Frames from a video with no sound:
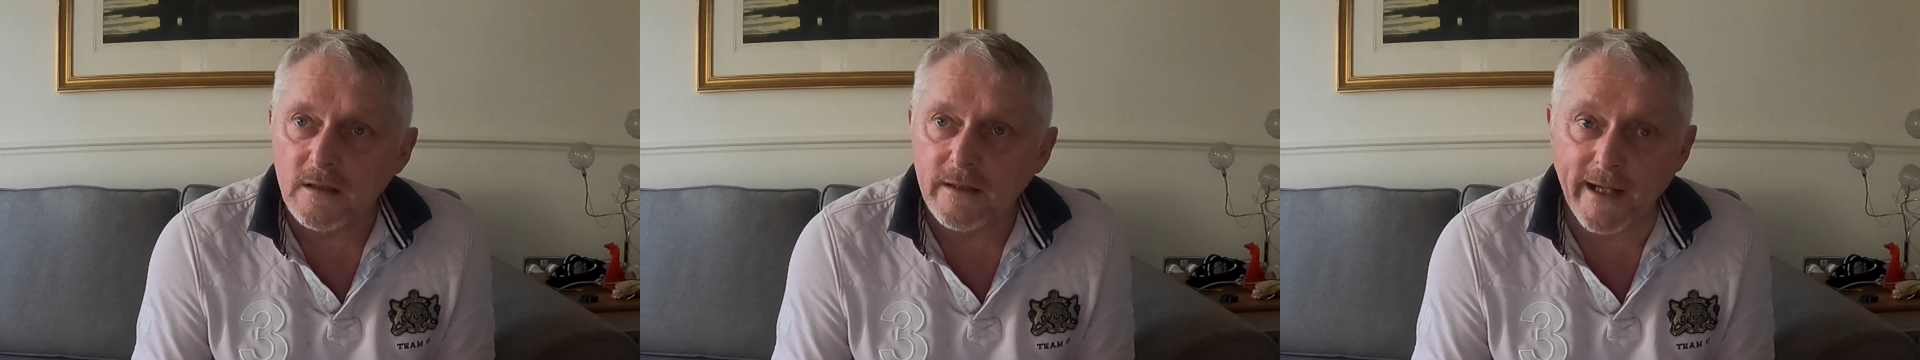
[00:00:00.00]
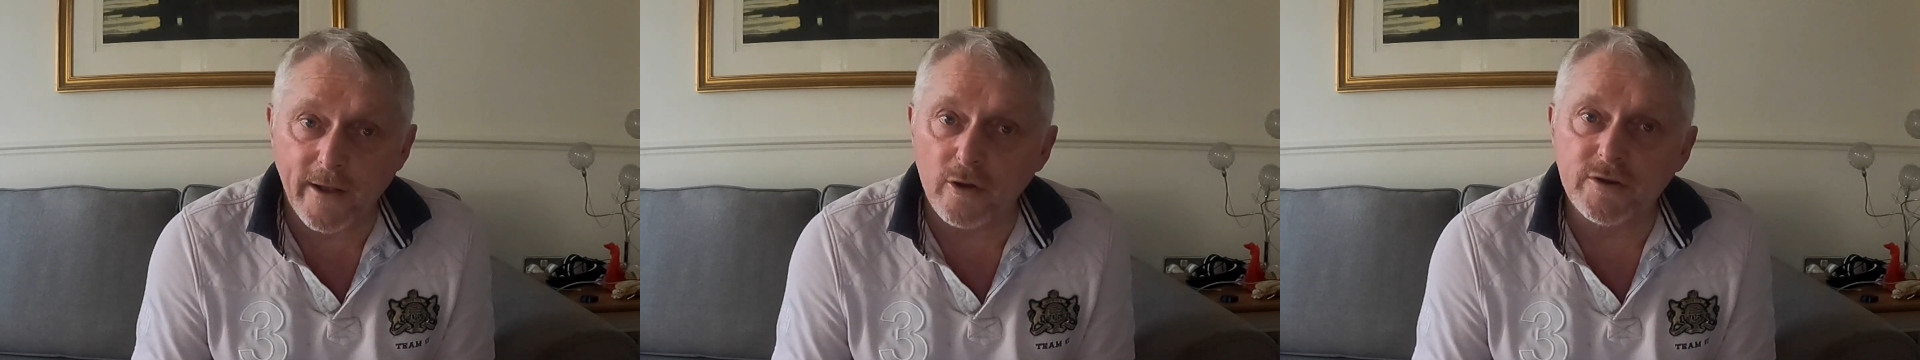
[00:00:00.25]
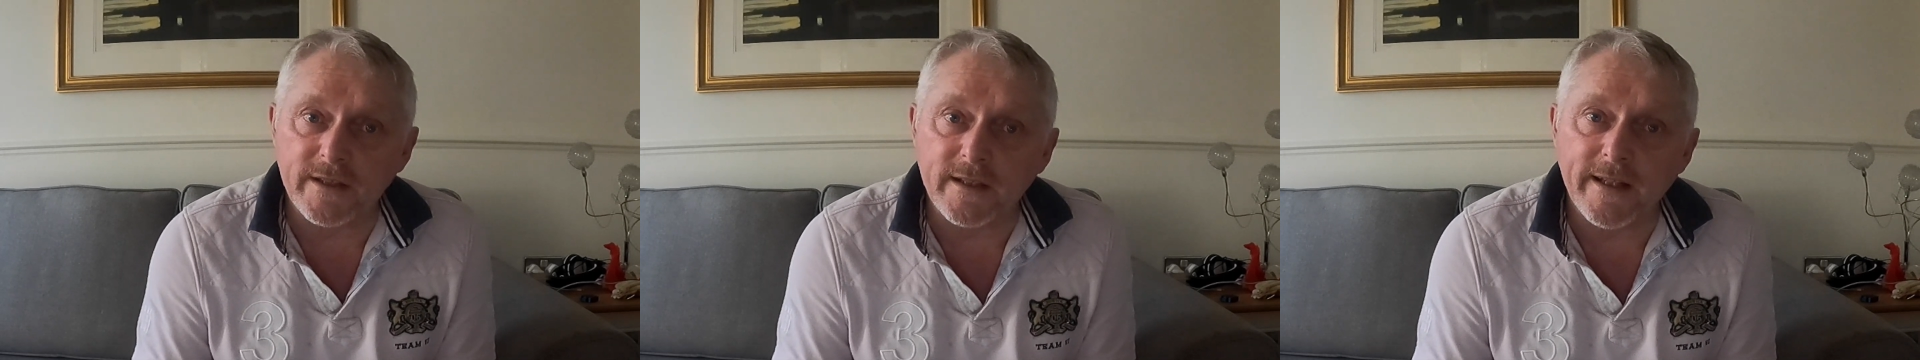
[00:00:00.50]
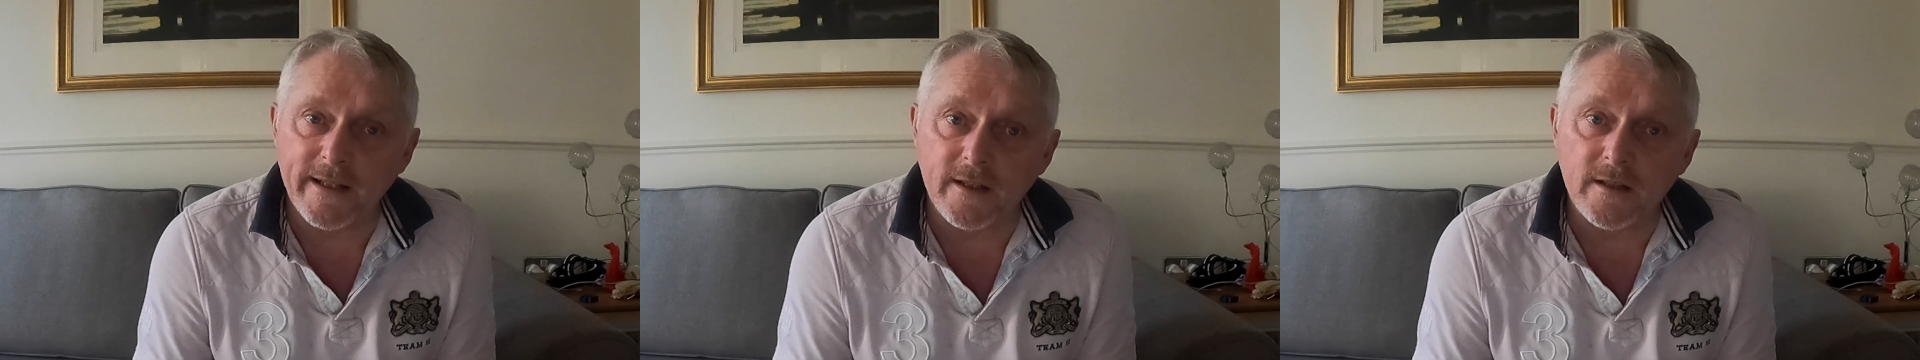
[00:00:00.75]
chaotic
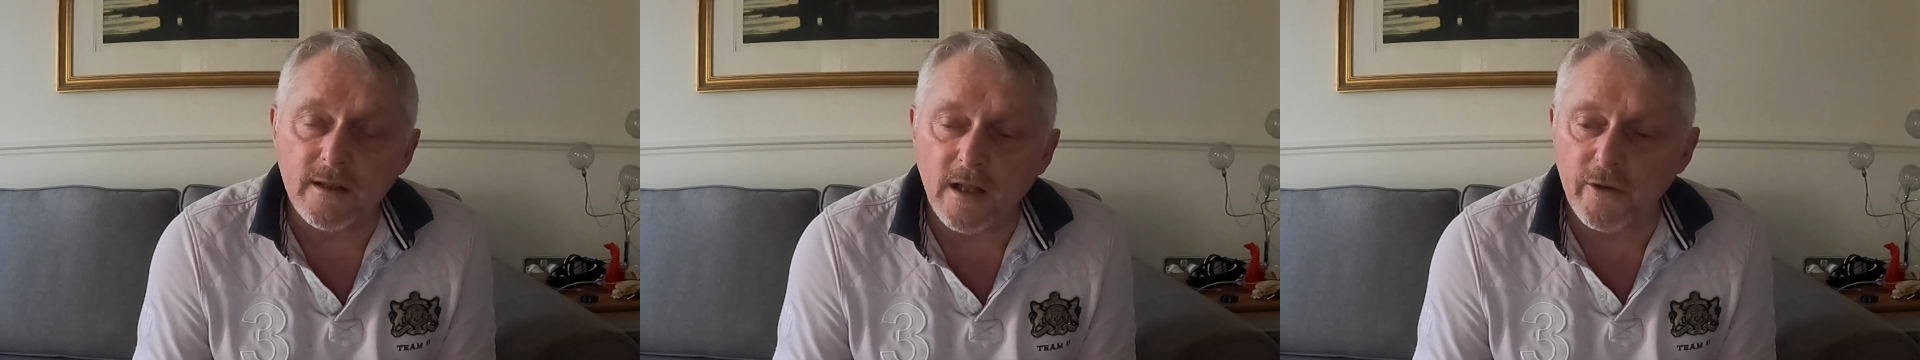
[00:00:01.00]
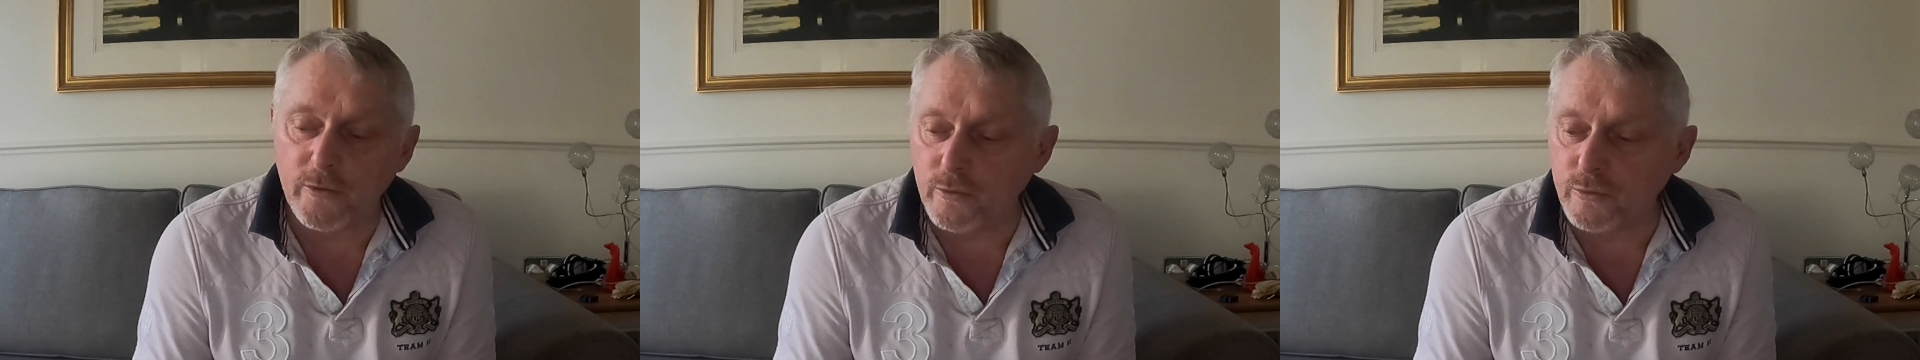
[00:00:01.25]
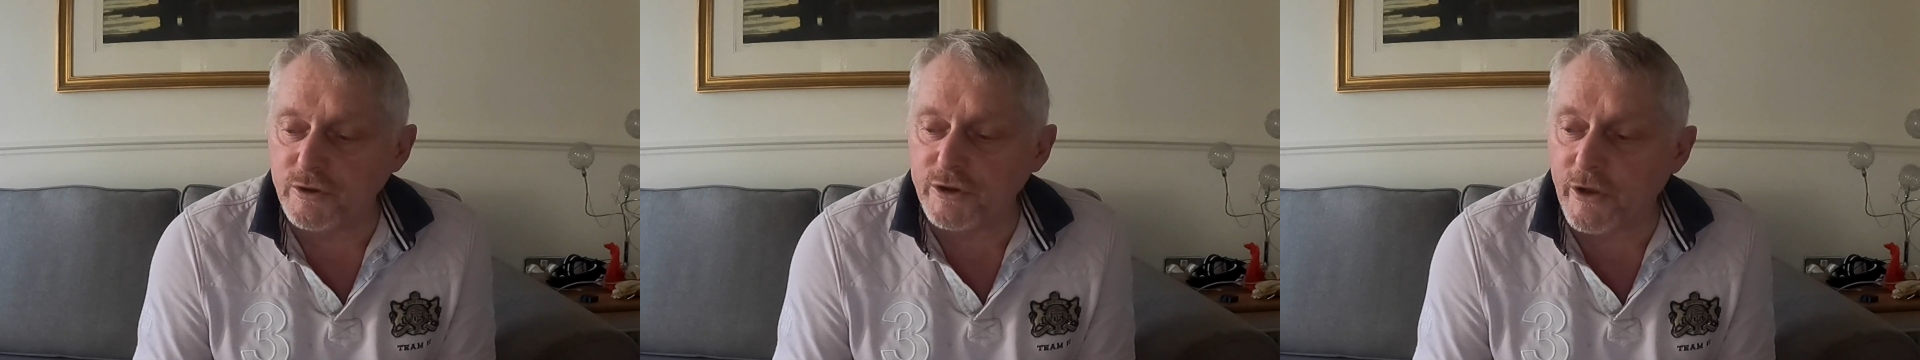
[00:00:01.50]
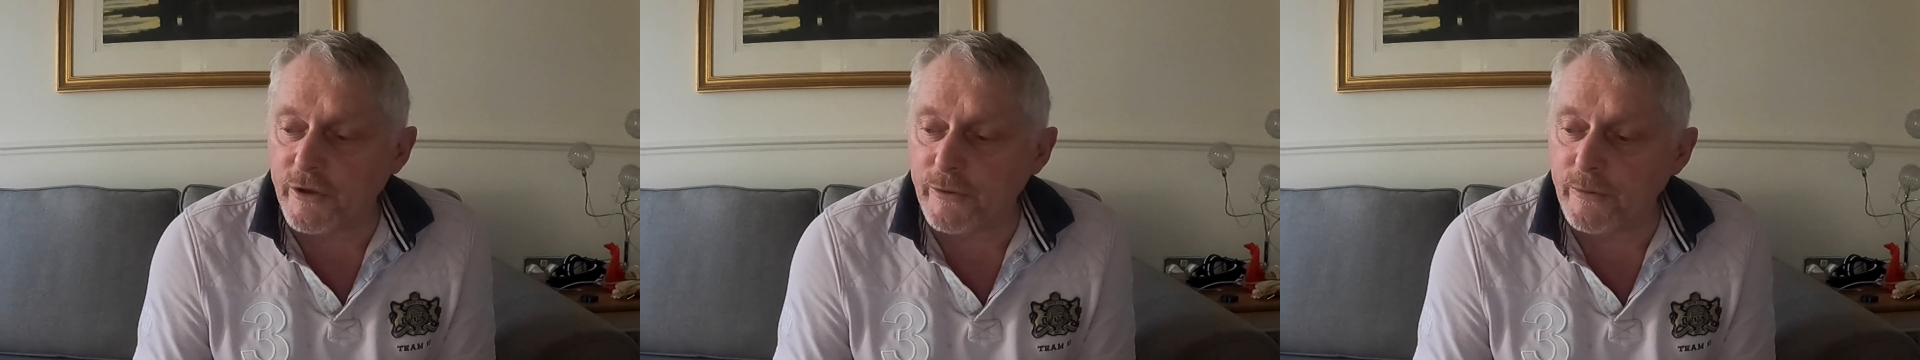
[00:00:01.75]
here, and
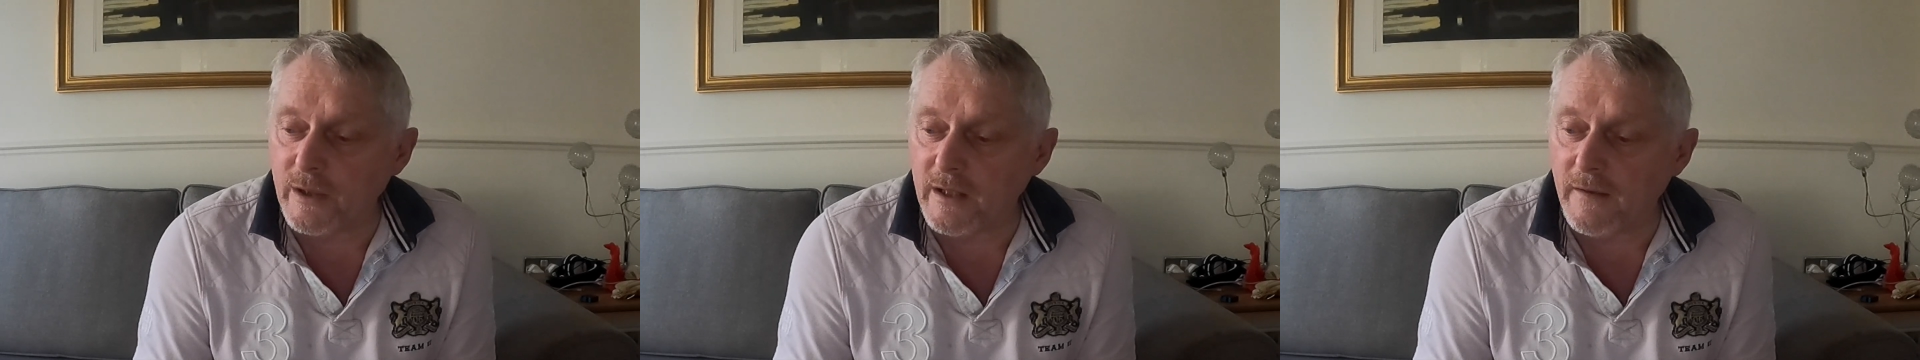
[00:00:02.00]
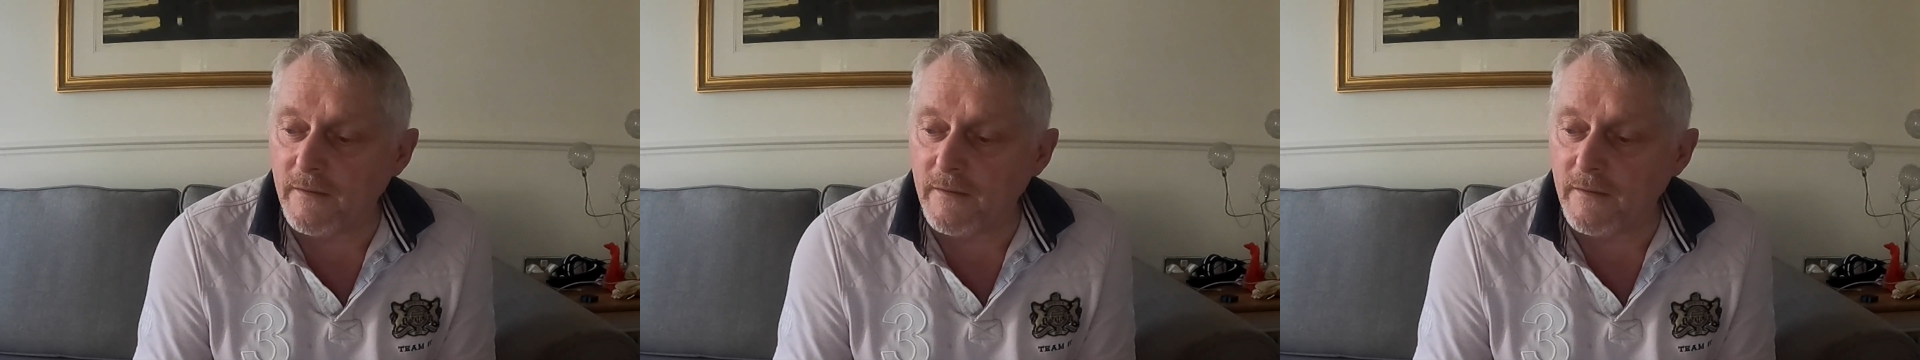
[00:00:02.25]
also